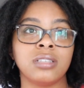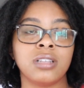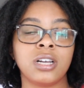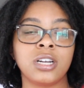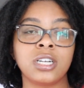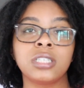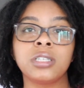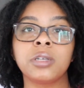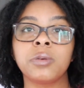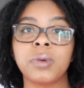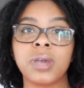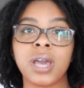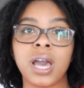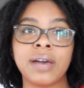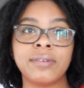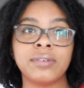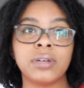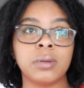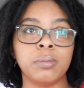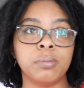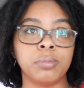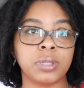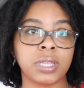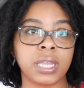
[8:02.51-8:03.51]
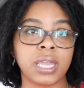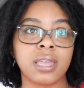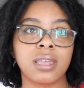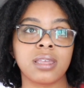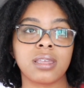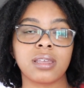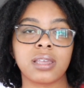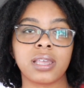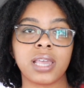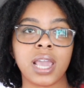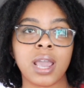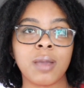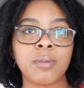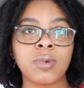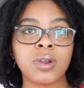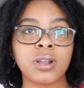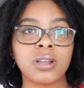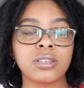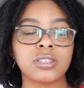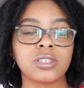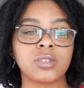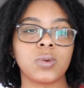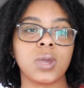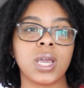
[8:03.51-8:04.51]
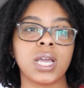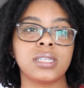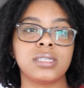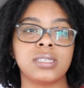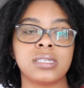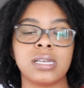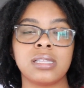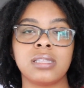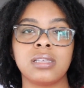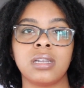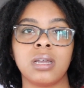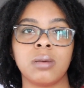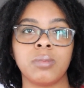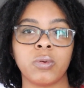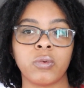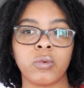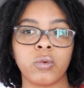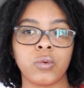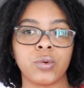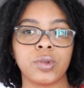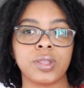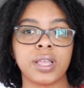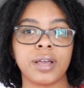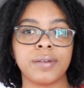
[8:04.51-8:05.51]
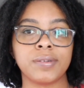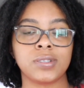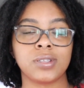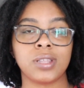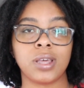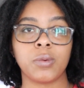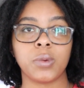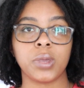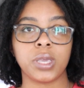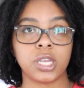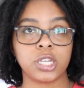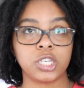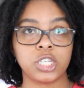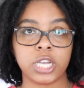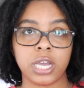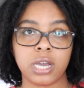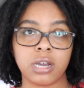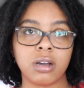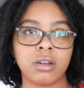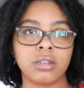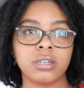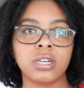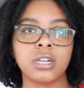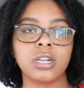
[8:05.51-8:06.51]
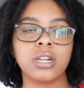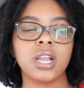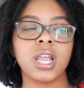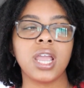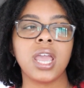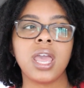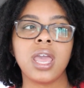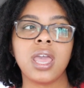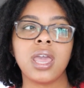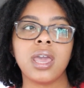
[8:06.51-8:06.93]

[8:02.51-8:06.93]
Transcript: Luckily we have a blink camera, so we had set that up before we left so that we could check on her,